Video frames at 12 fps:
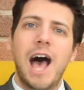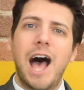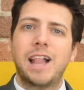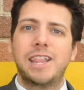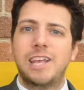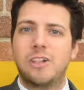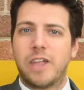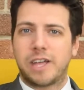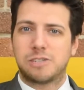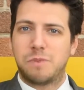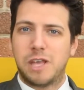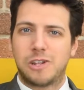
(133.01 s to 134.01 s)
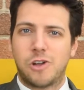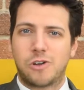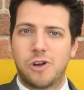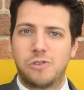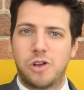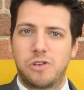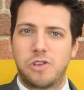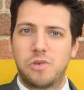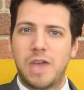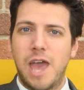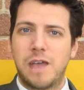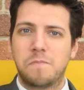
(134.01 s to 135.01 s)
at legal expert dot co dot U
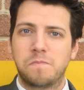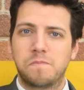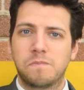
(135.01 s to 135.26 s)
K.